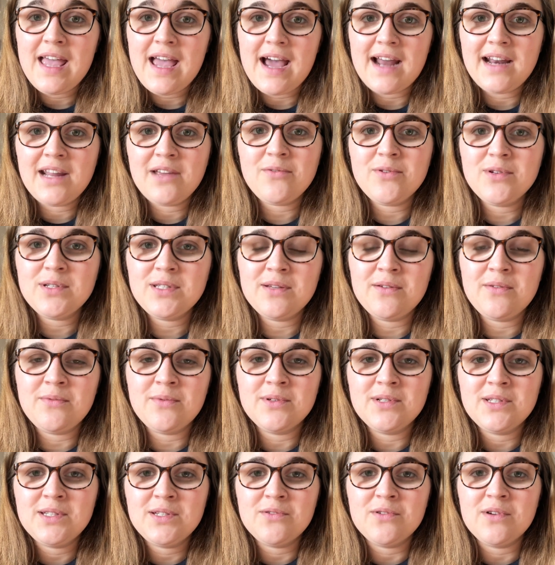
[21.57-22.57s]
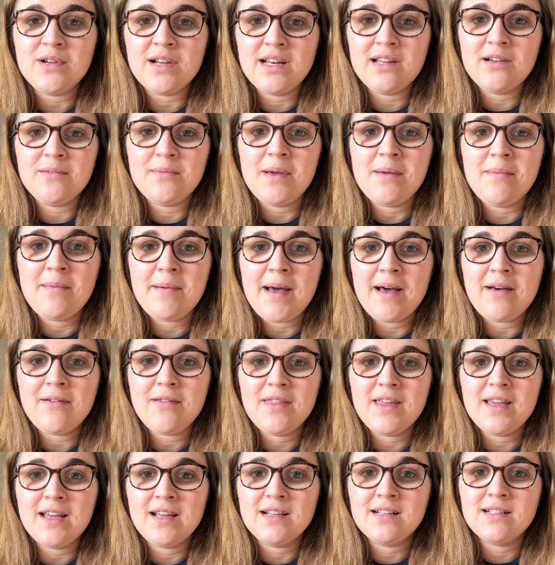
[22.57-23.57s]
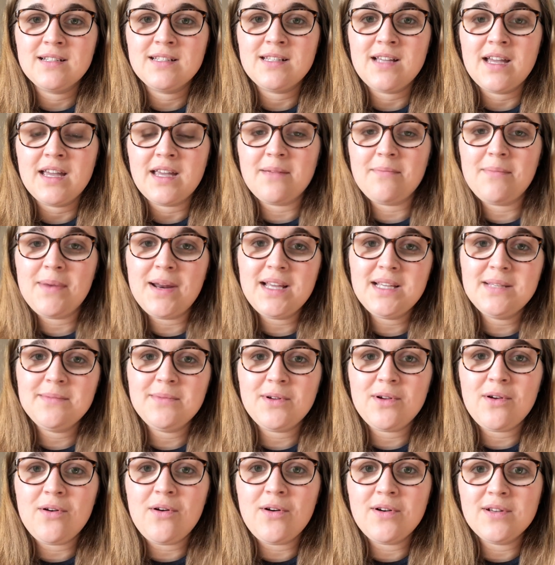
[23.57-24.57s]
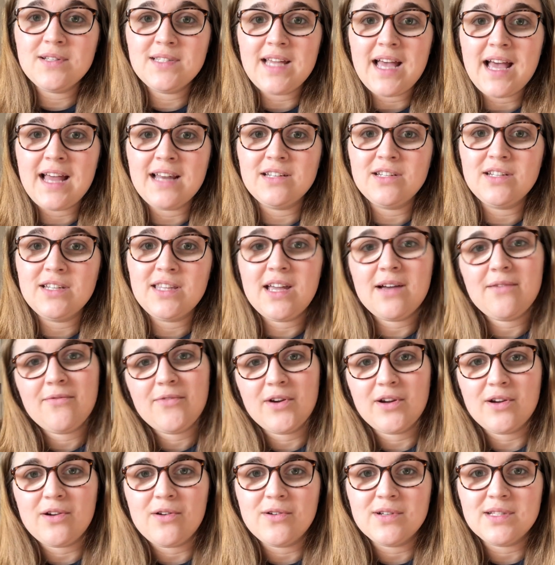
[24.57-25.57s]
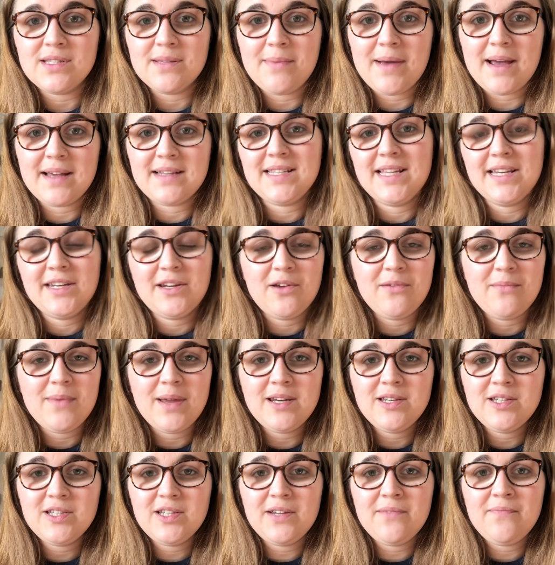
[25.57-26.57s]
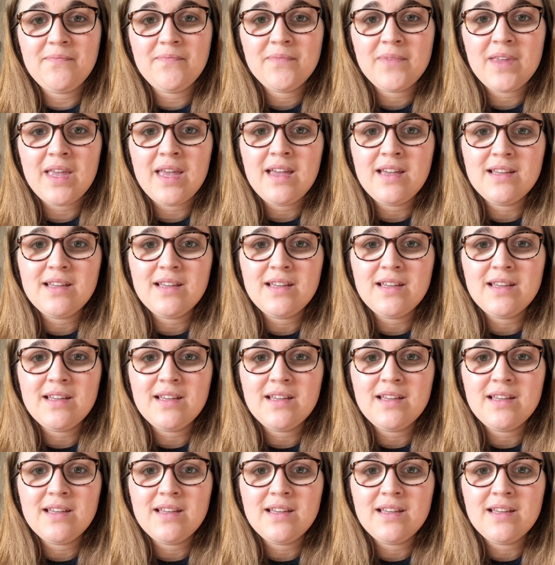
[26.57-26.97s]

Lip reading: And I also want to talk a little bit about things like placement costs and just the upfront costs that perhaps they don't mention.